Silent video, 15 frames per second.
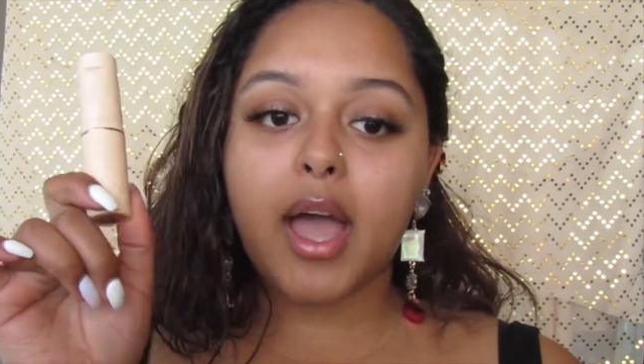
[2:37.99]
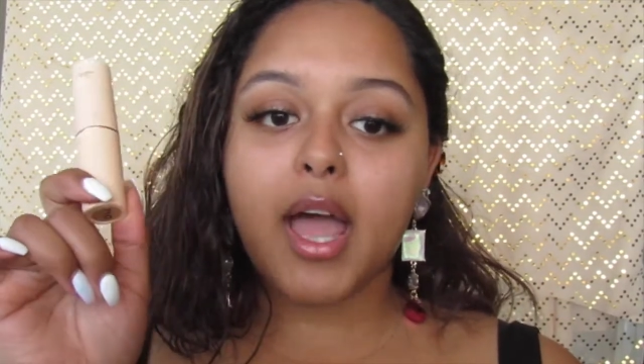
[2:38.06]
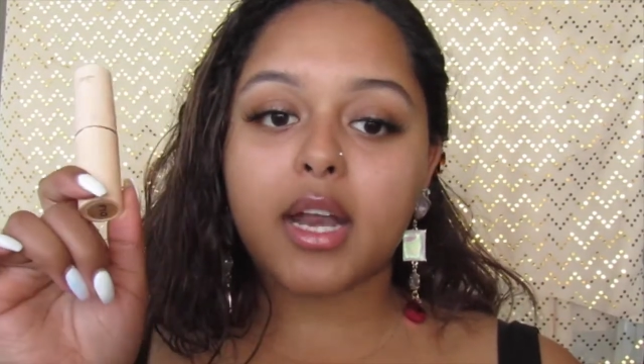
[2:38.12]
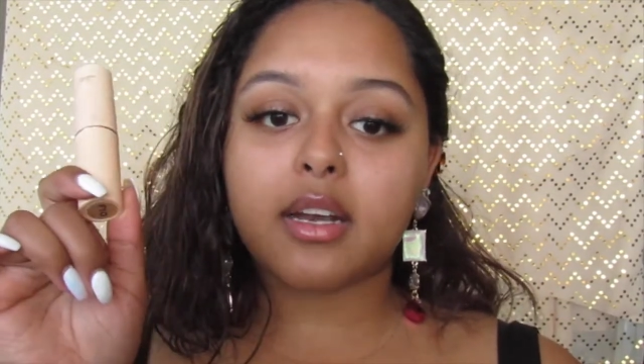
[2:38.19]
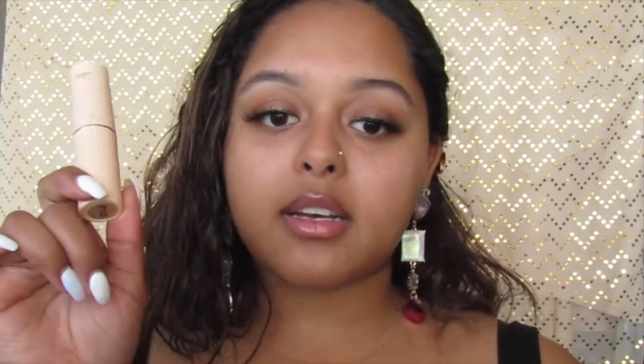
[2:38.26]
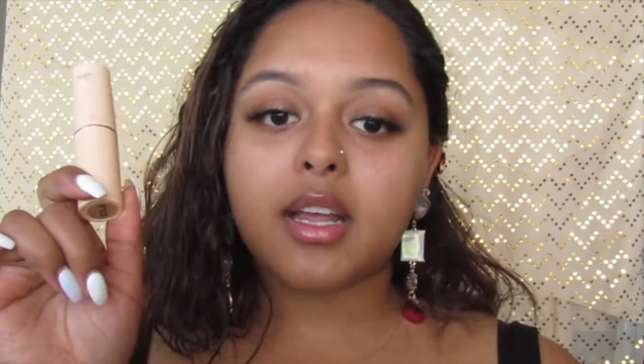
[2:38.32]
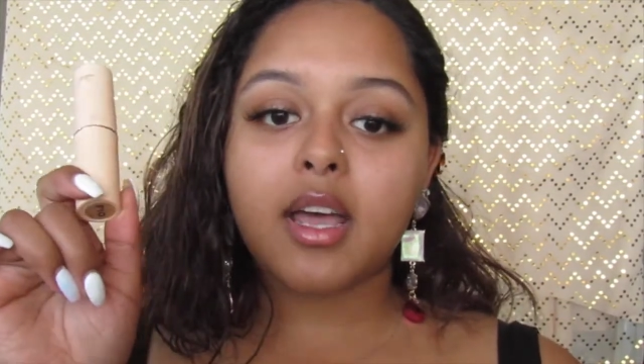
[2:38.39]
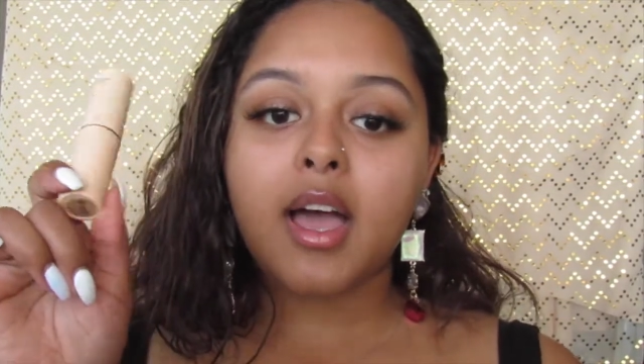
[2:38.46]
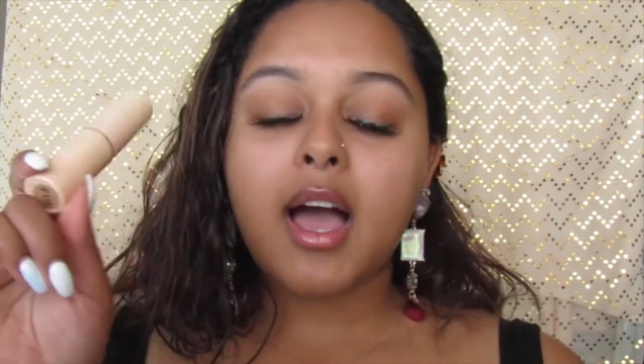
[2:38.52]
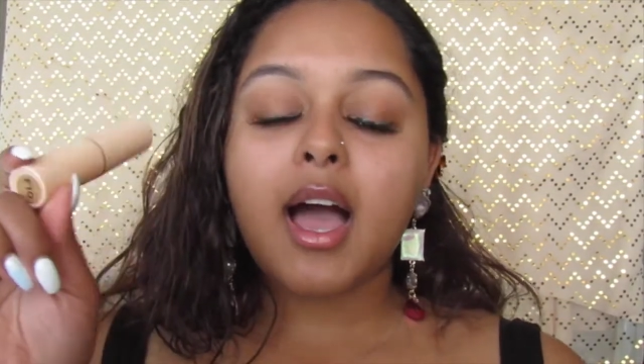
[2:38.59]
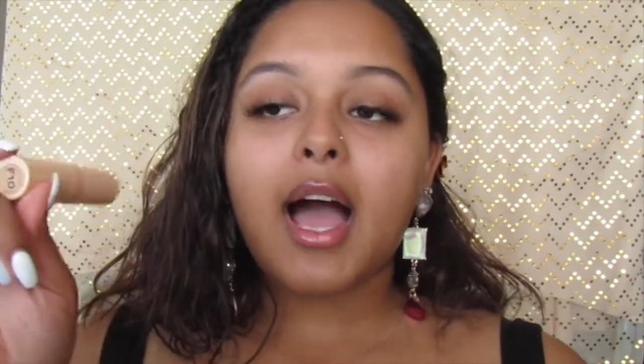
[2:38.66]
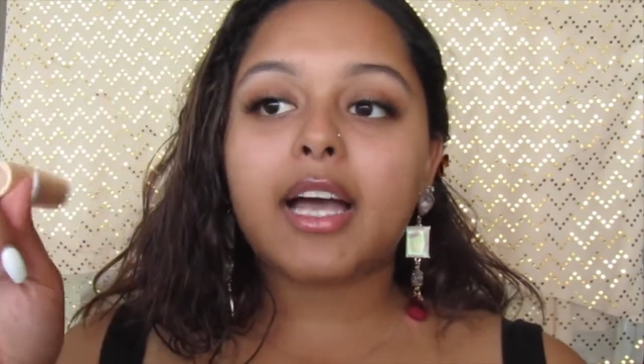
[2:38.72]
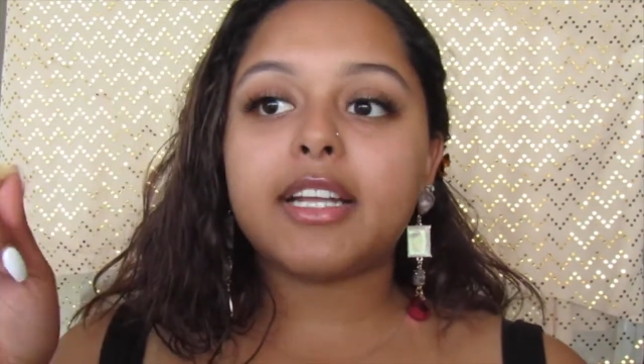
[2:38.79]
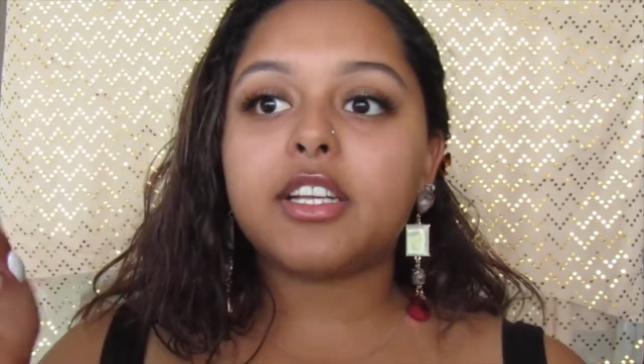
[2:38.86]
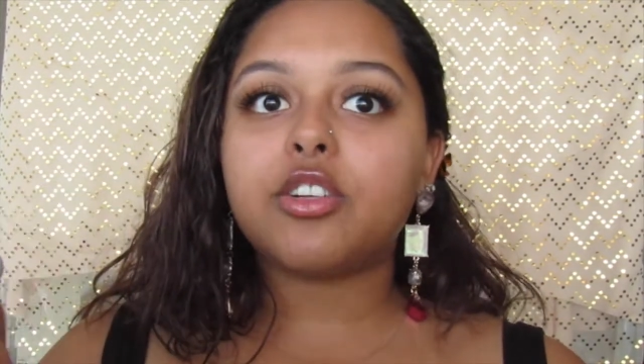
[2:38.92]
and
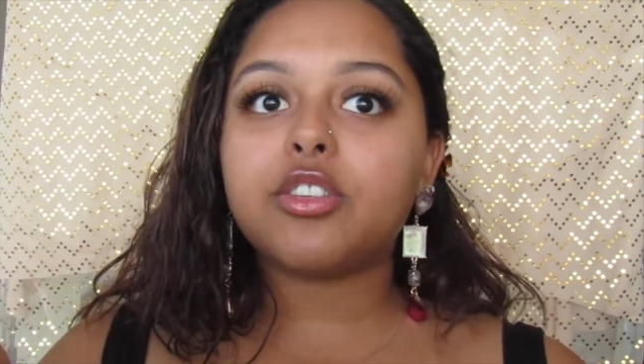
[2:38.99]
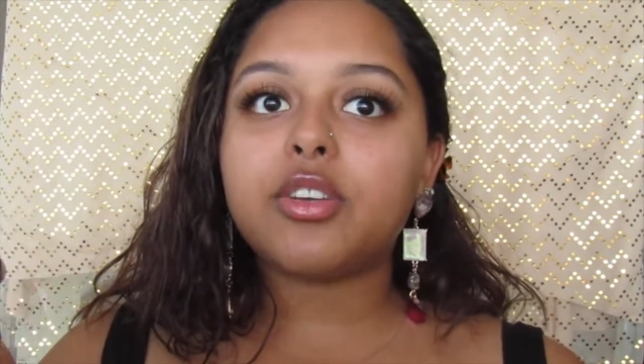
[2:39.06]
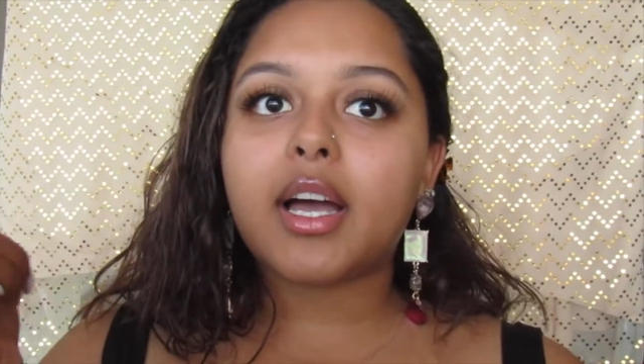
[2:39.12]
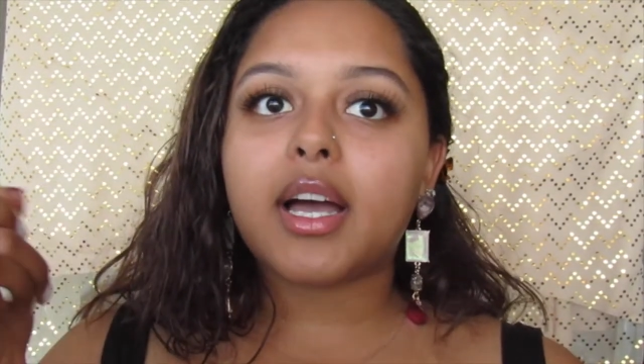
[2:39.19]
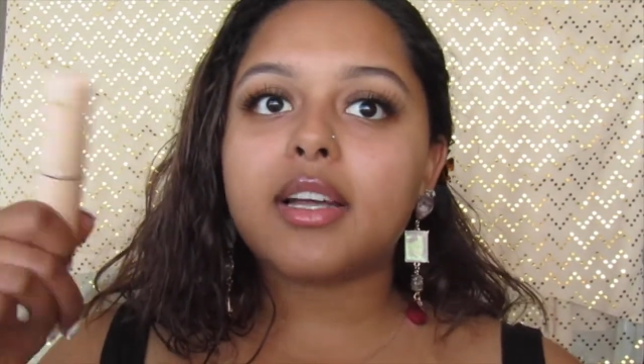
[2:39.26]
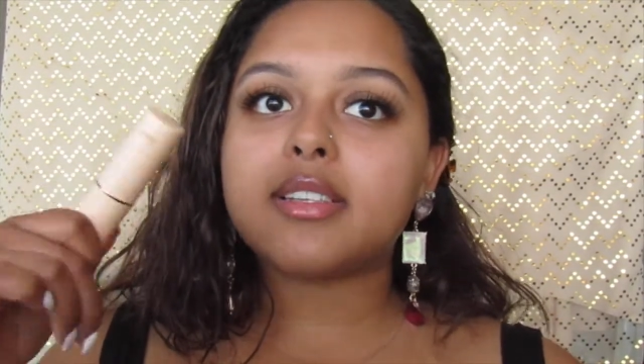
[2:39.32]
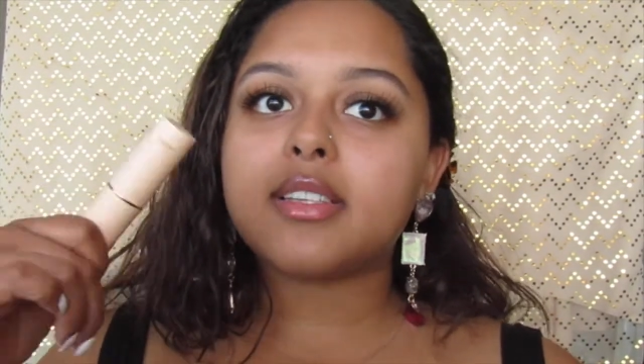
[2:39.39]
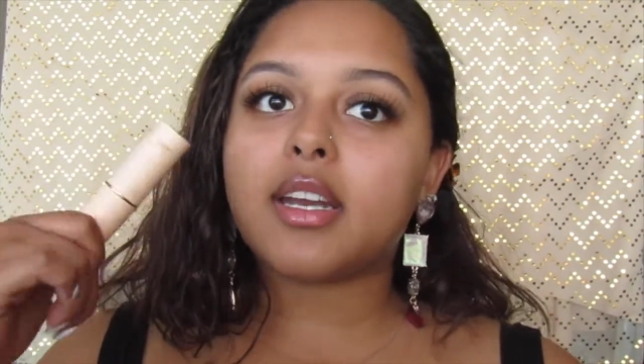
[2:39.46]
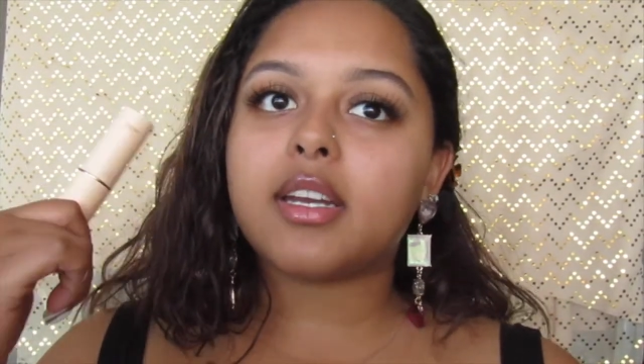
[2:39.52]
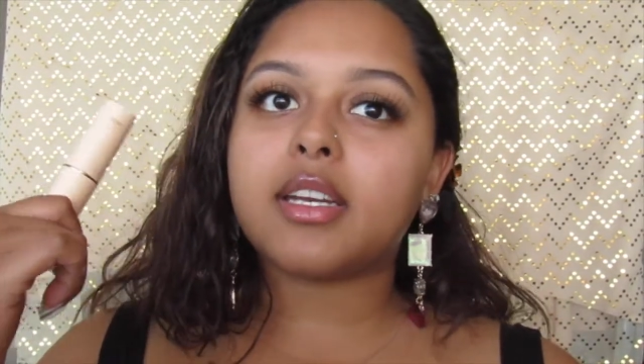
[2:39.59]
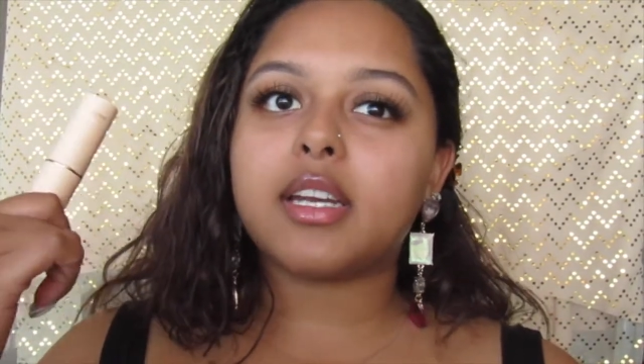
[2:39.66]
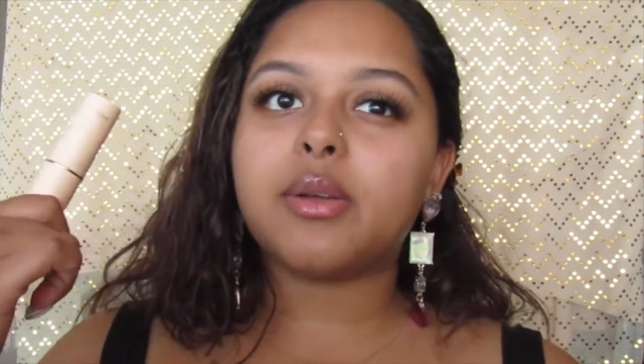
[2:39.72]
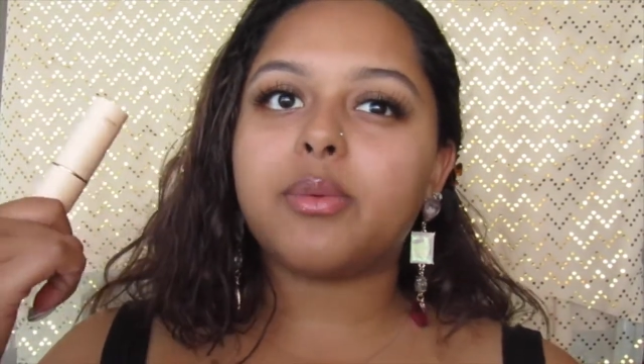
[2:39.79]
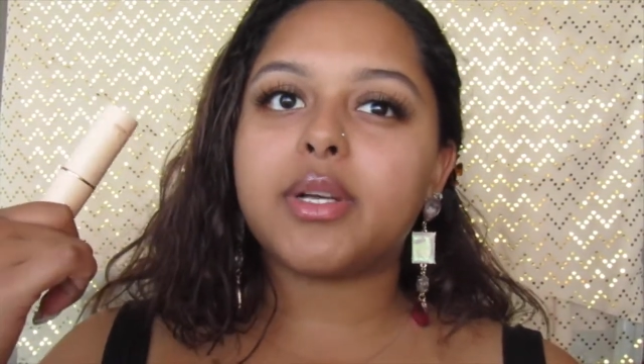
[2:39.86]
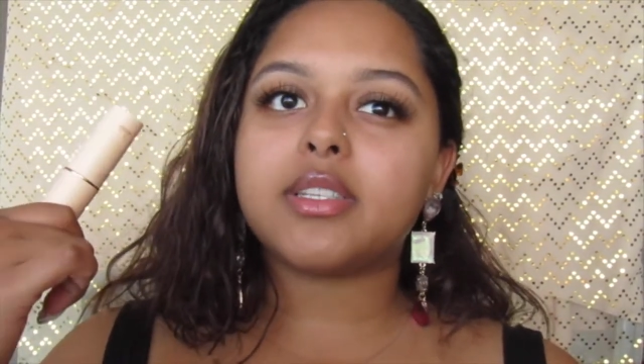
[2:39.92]
I told you guys that
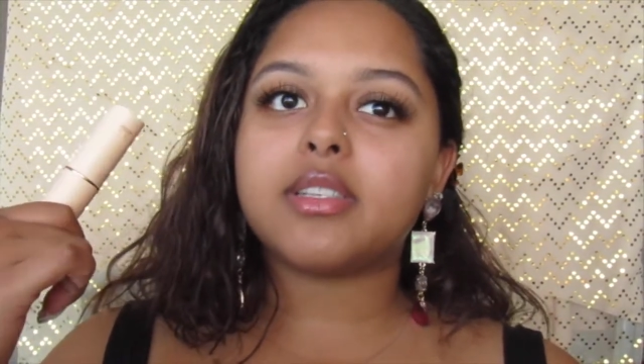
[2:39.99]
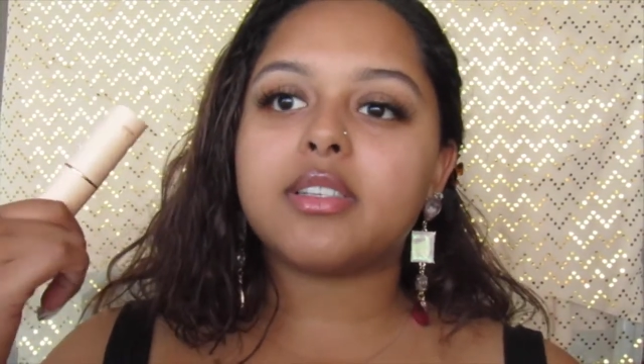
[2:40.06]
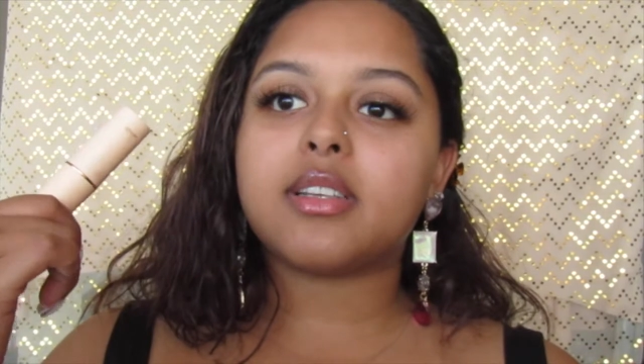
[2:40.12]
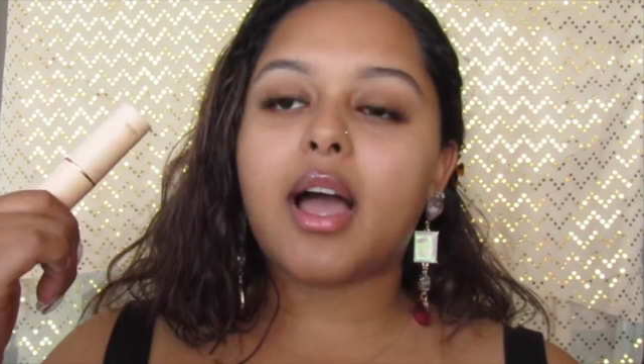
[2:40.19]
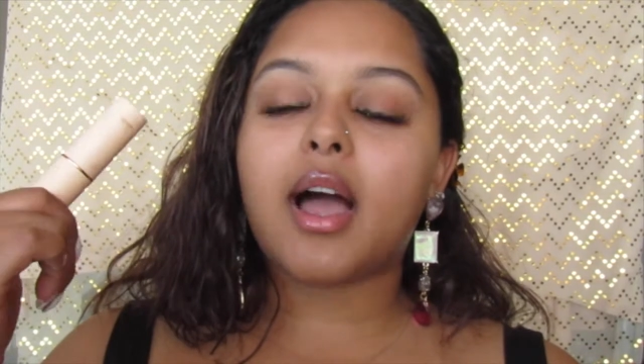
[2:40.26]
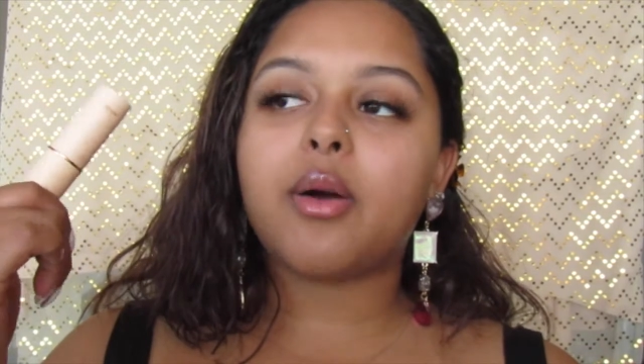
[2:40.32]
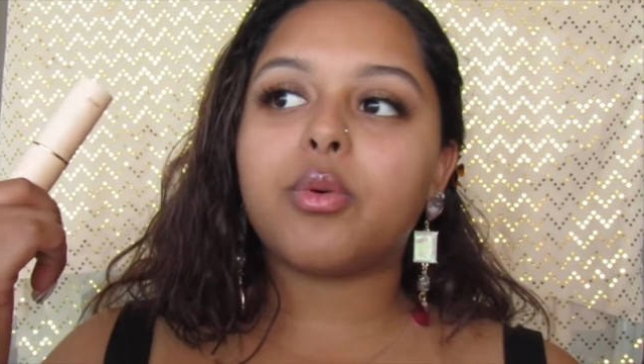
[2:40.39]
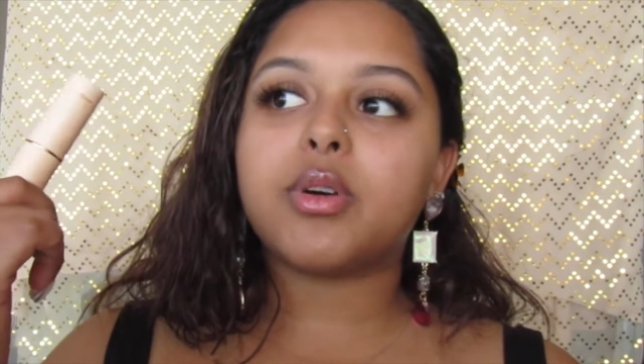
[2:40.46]
I